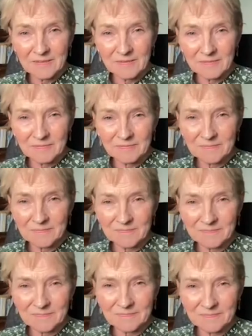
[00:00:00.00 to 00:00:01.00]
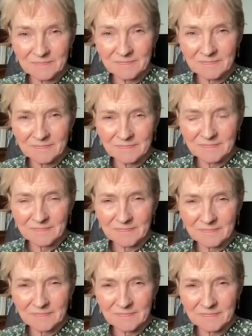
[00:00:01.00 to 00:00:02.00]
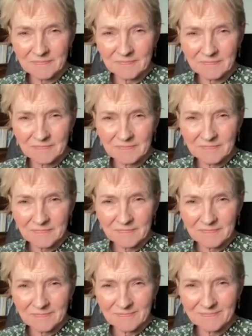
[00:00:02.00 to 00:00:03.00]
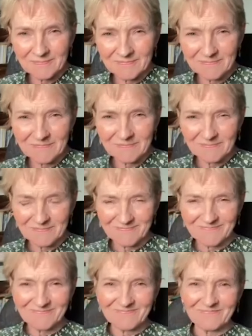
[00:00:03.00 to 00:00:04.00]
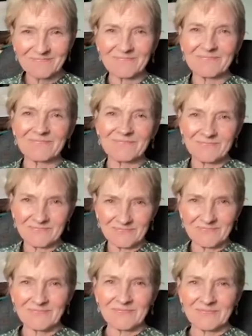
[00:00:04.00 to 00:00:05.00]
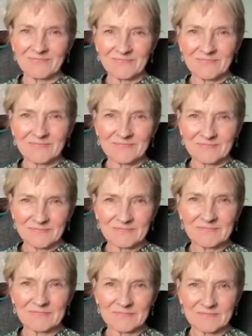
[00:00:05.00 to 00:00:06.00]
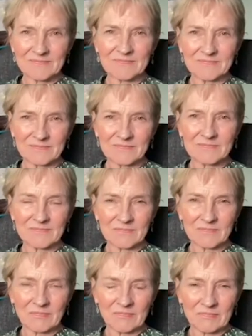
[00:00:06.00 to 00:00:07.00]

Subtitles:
The person shown says nothing.